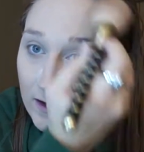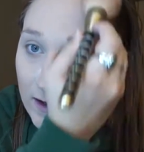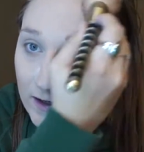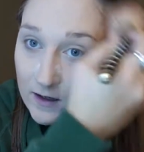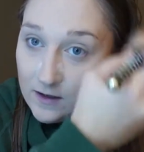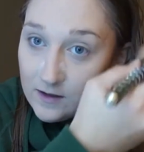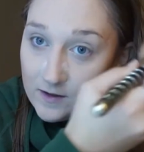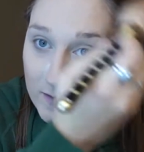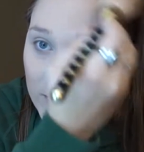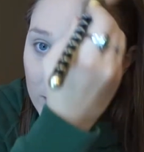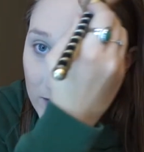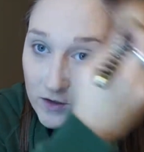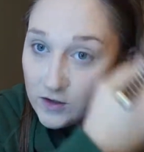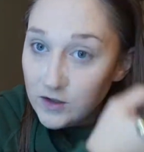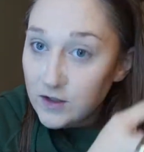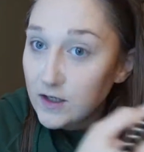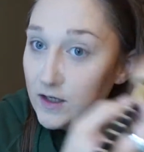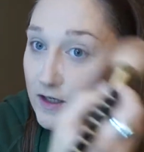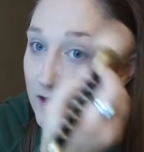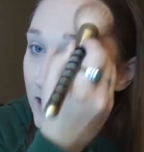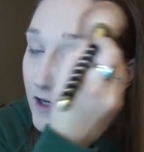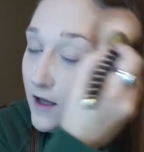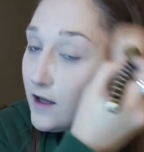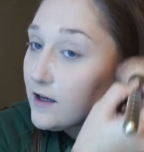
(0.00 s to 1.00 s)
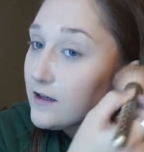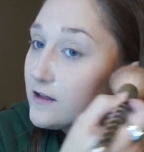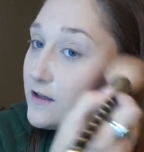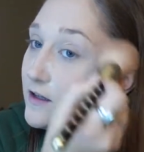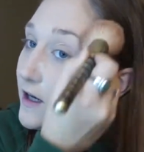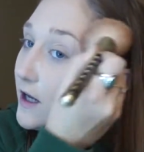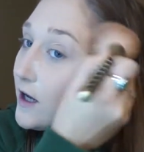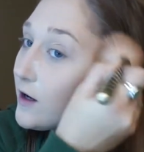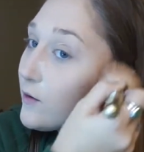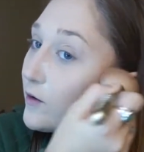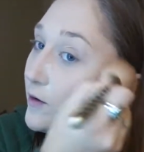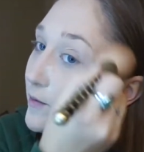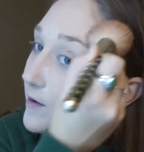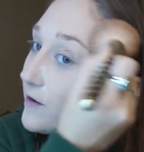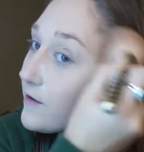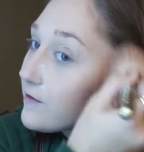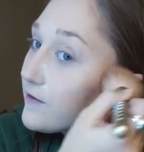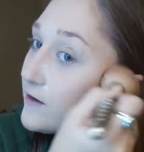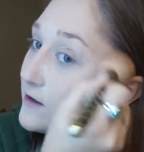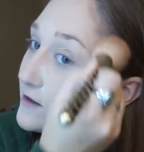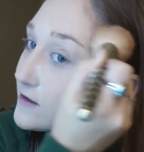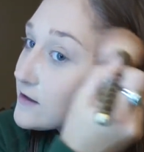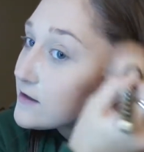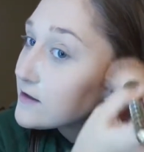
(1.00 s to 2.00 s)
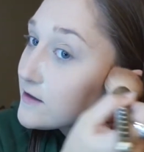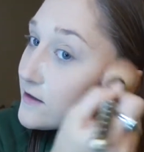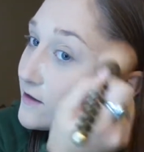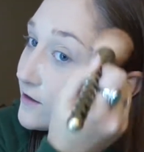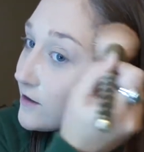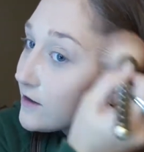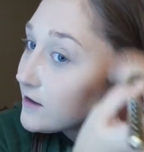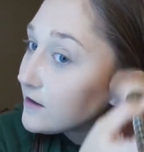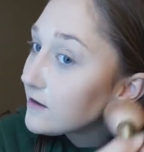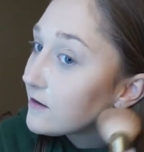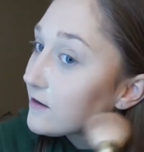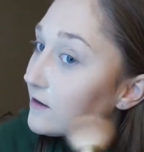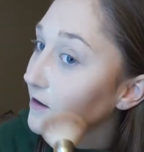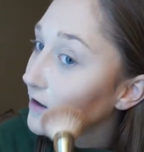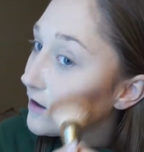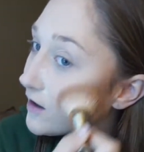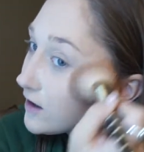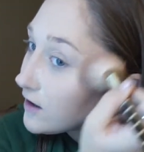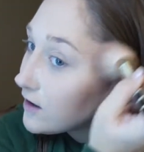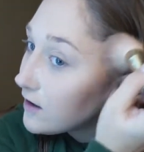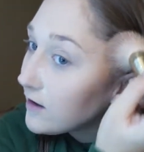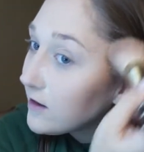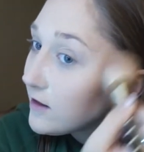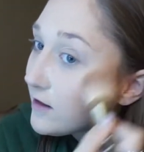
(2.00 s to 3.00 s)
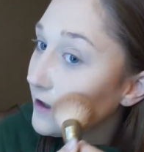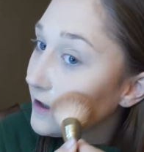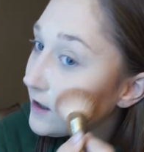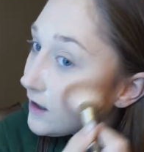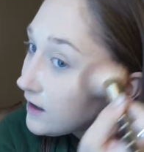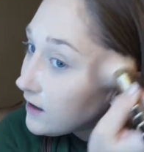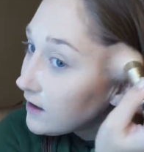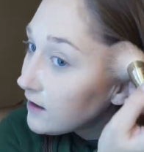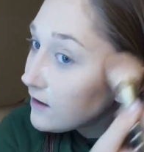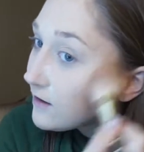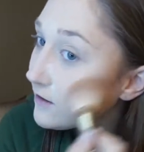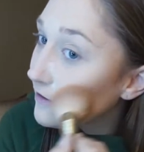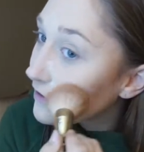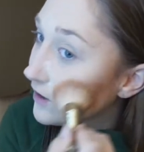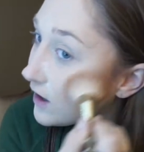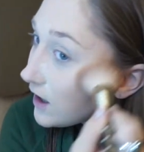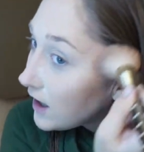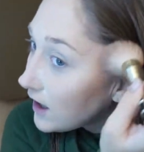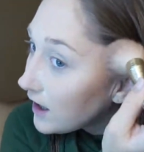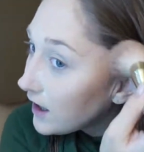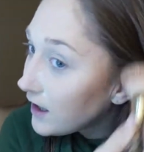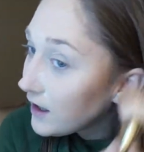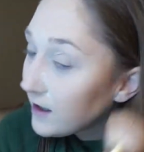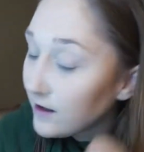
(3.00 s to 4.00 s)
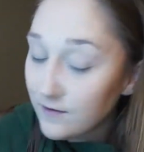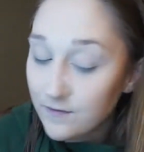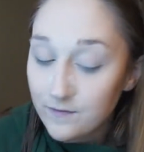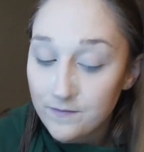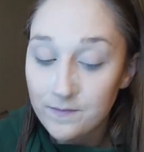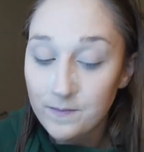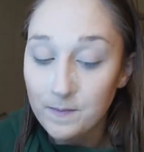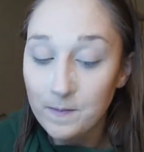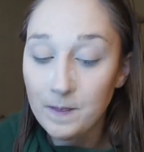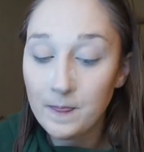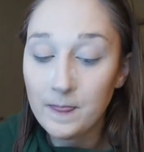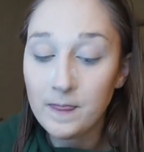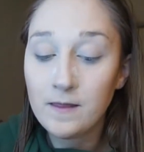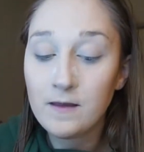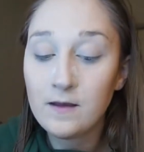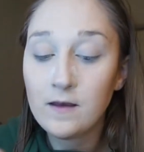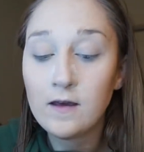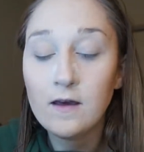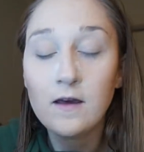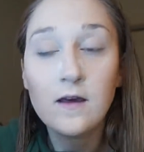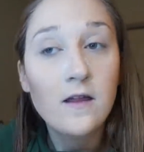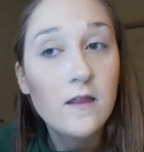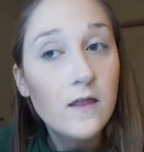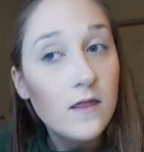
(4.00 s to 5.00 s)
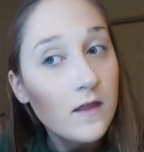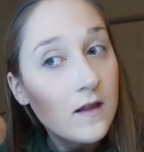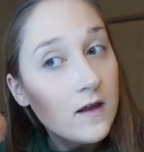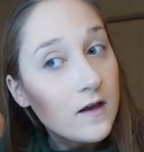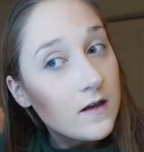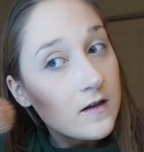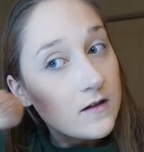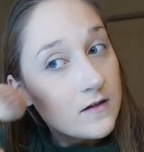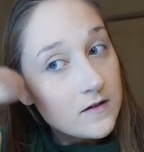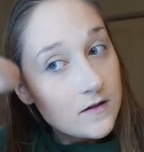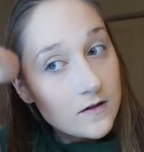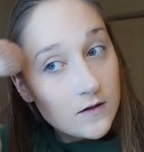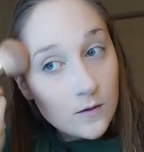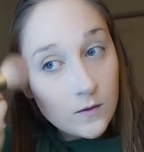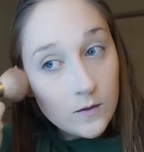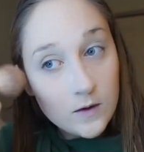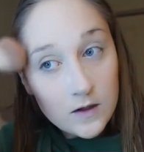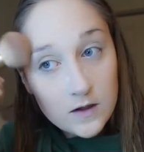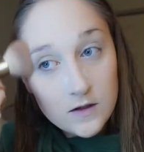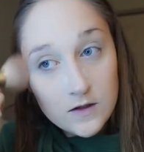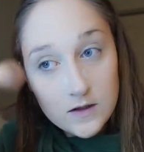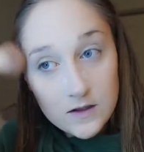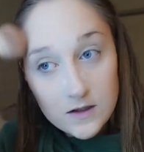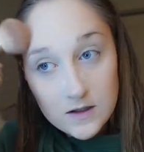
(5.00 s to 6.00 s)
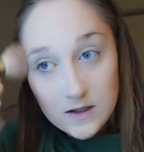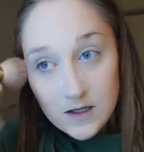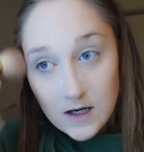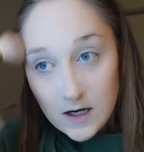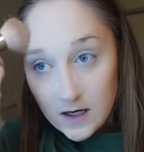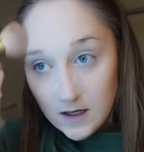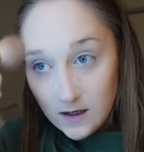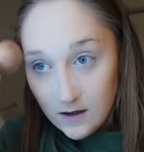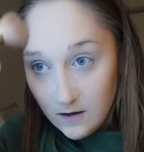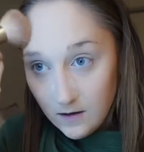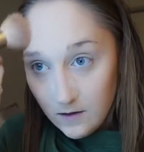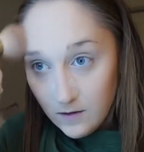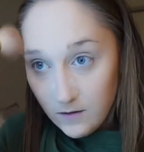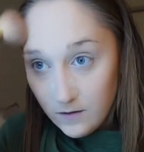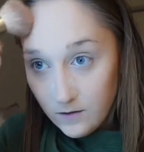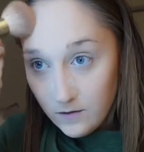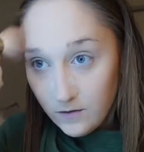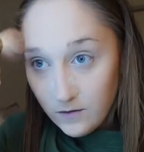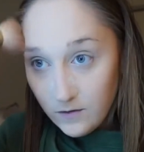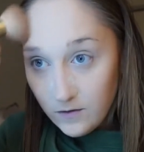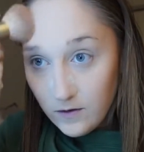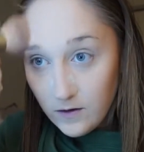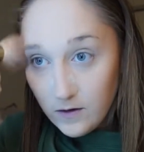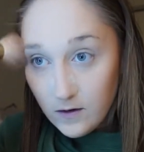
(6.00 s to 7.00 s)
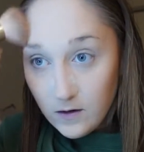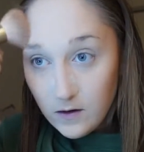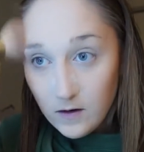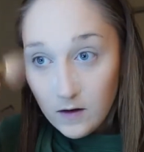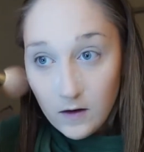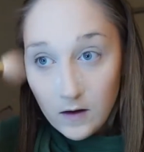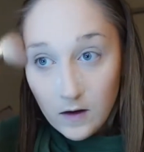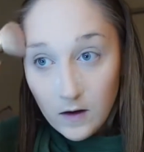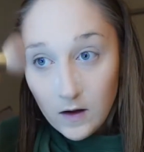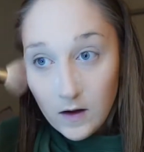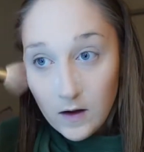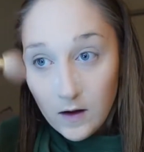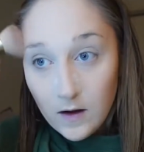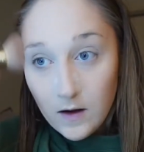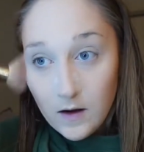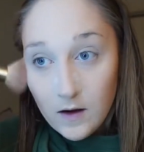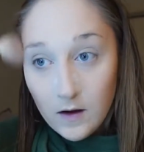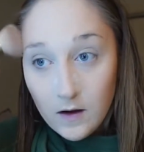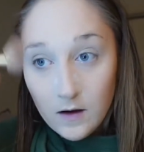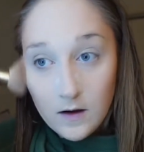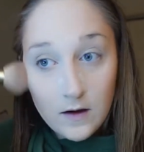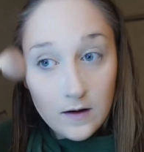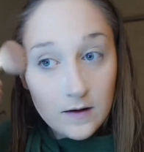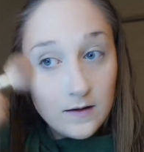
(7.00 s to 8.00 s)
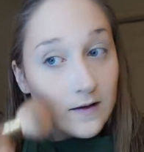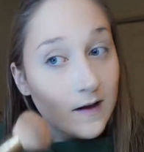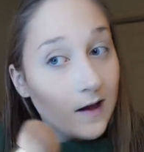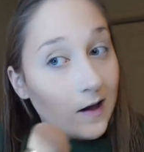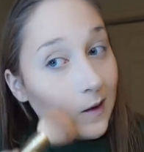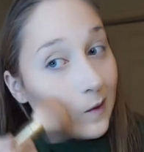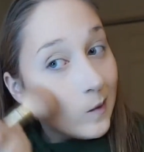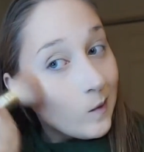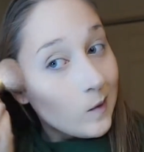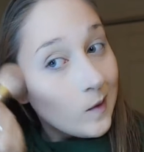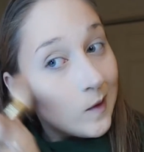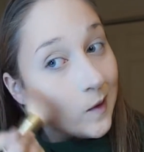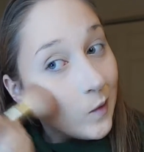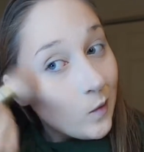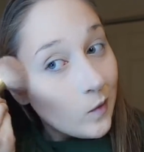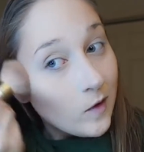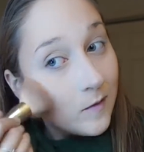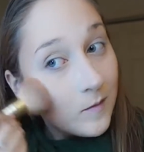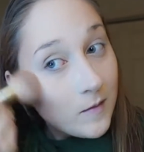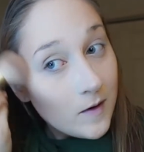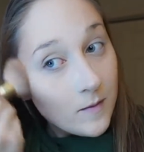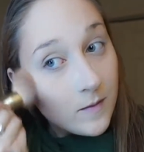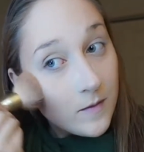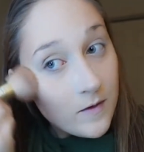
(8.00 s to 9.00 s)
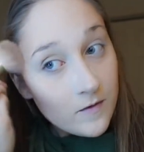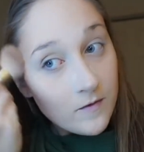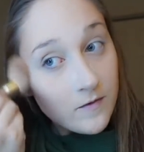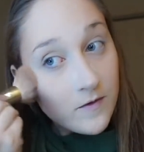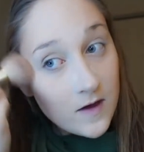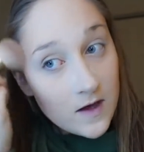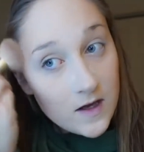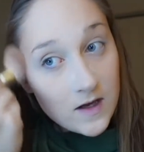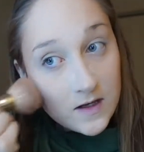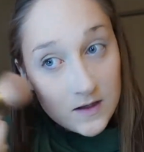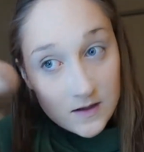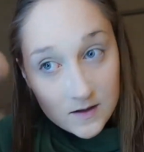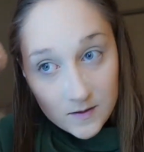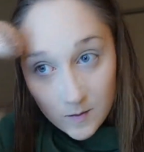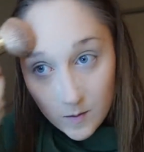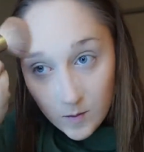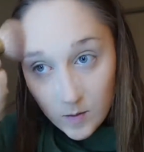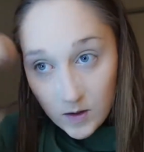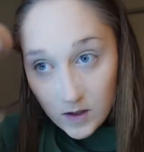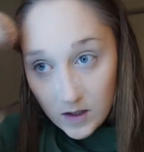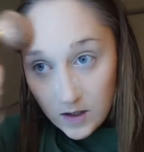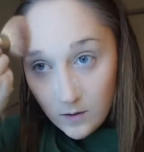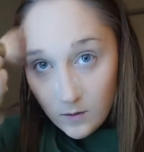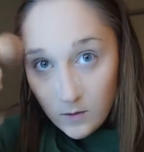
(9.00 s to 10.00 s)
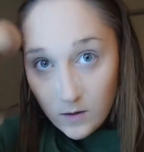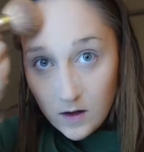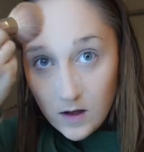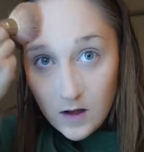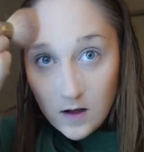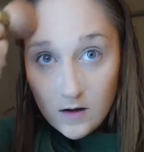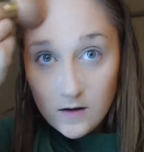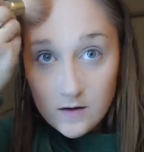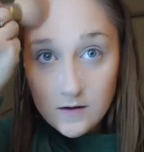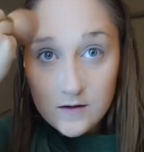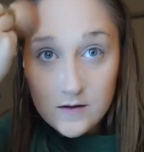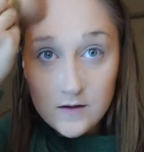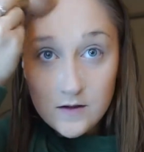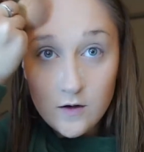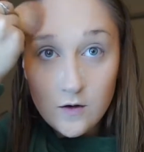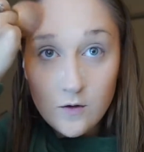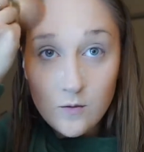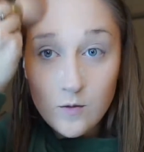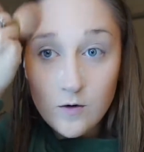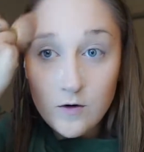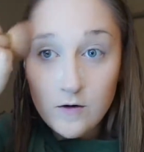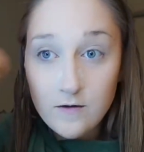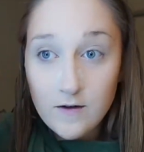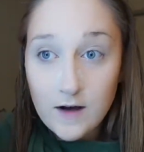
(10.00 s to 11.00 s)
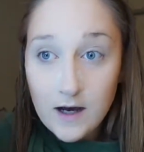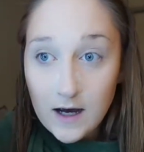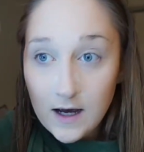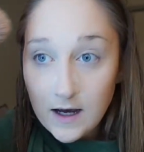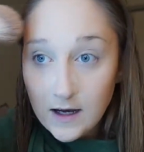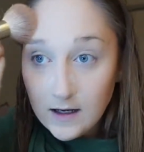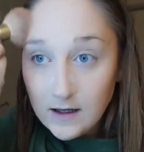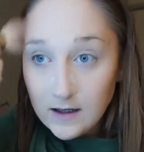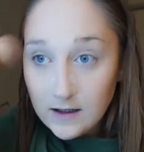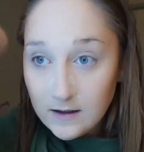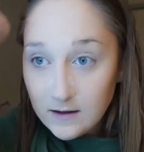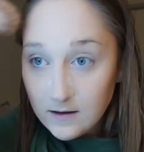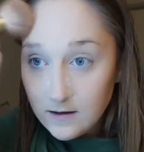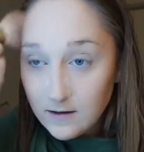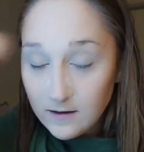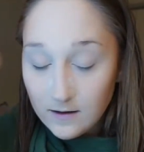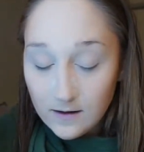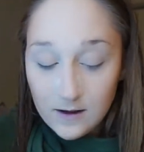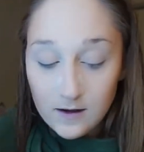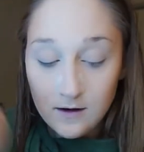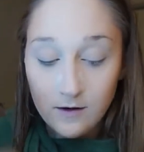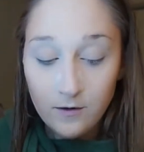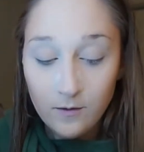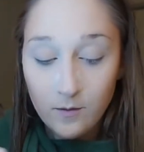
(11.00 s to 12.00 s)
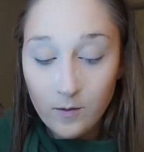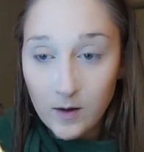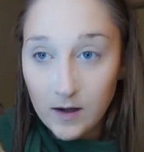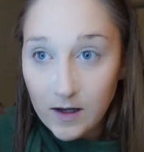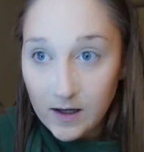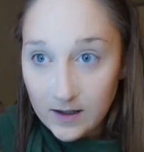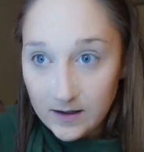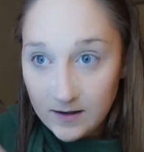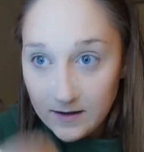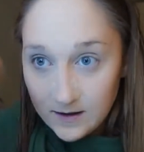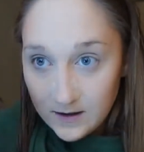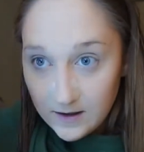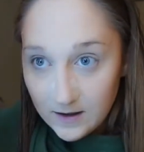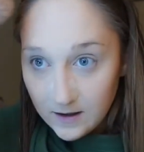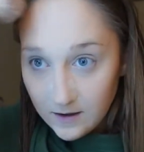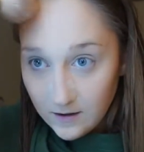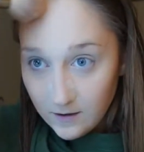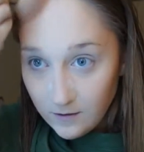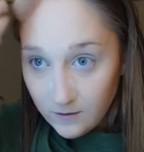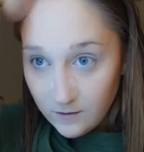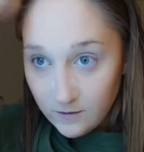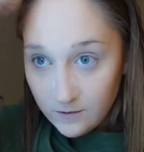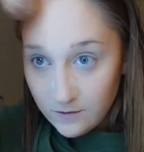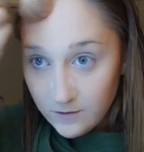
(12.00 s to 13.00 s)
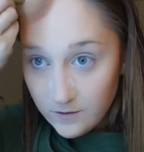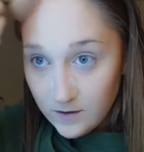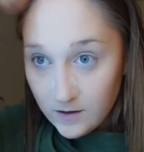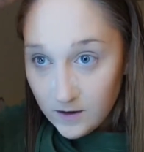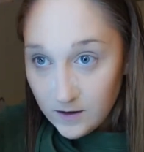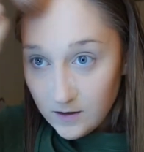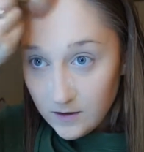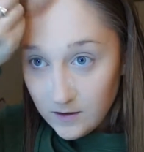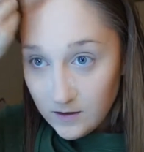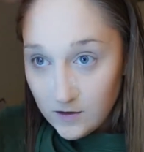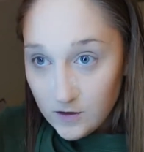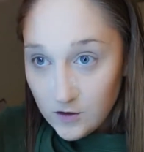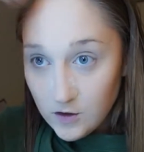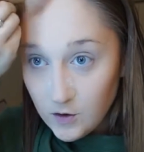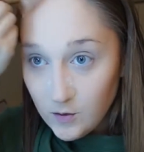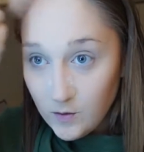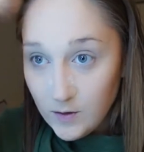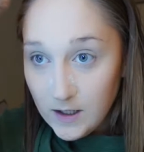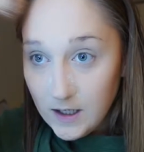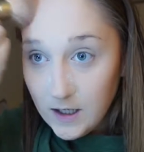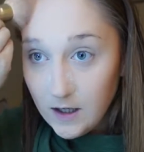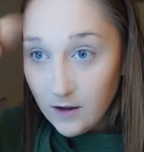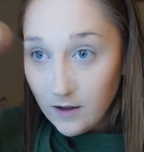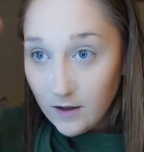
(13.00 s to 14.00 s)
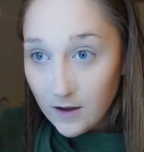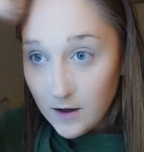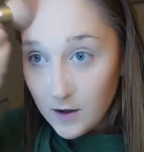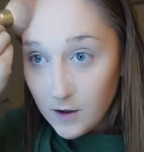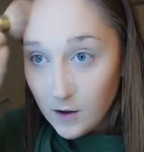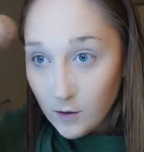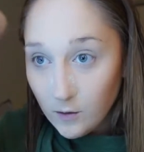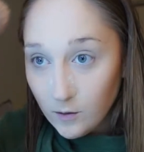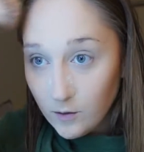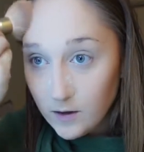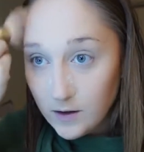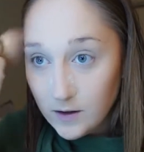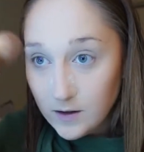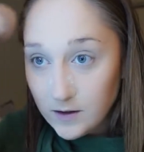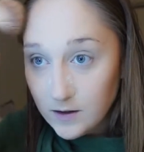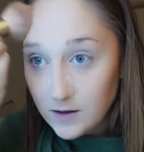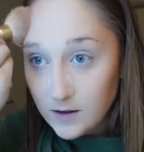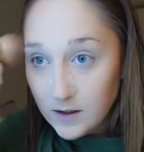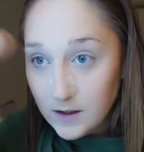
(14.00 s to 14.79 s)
And especially on a day like today where my face is starting to look a little dry, this will just kind of not only warm up the face, but it will also provide a little bit of dewy glow,